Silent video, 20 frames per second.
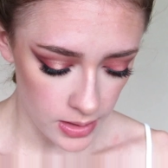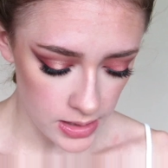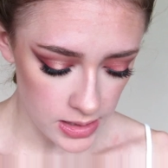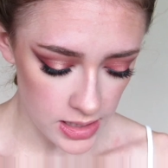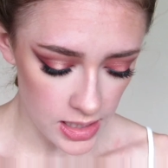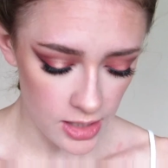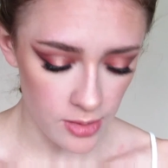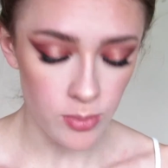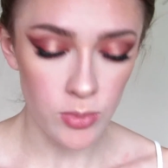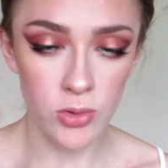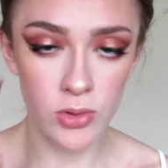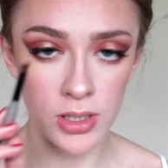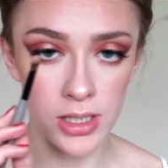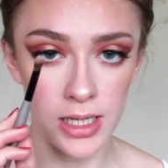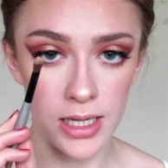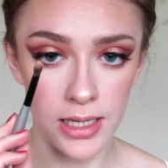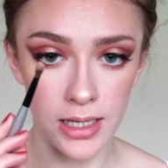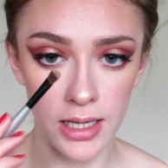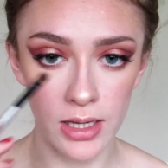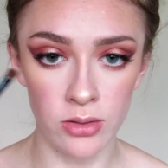going to take
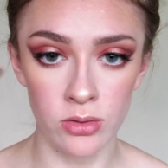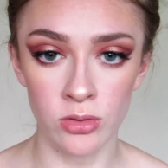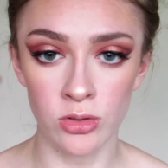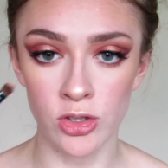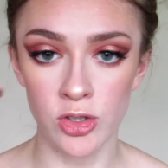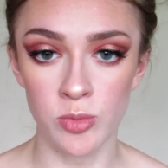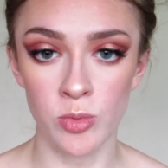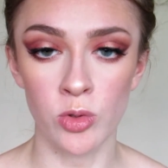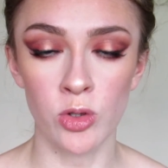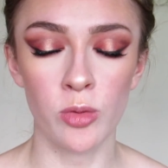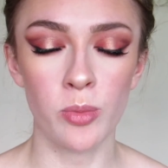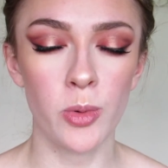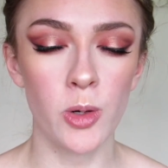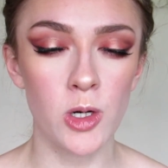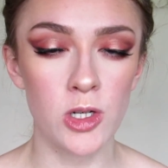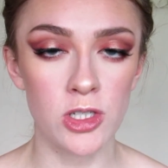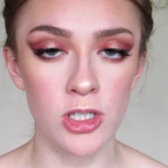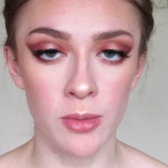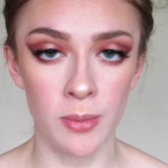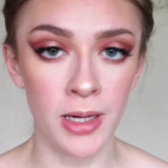Moony again on a smaller
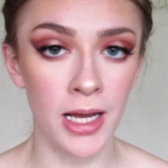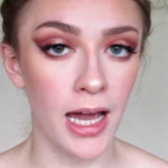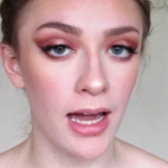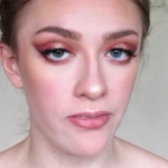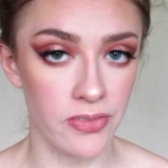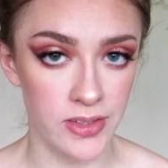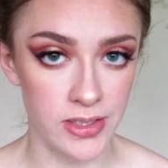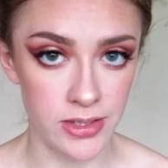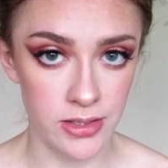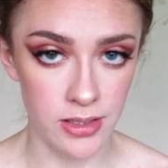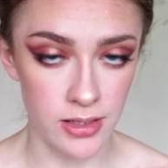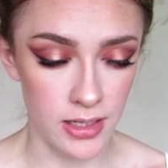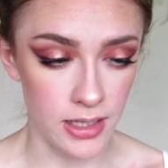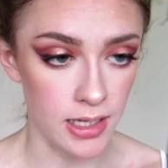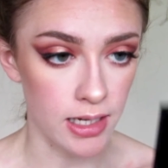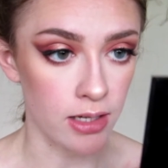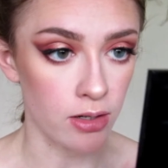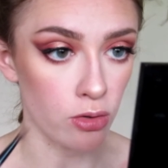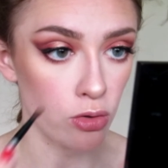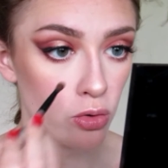brush, and I'm going to add this to
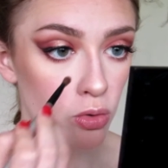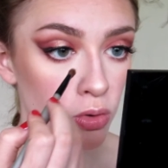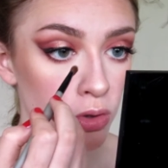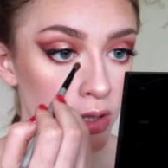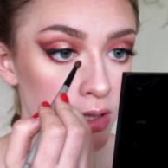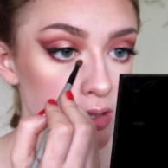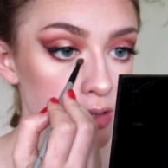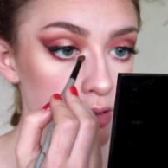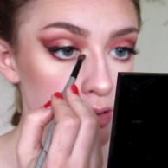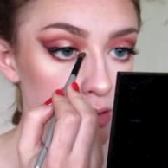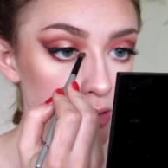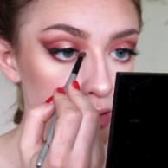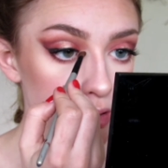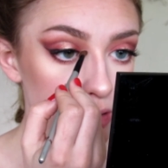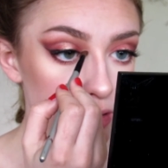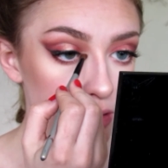the inner corners.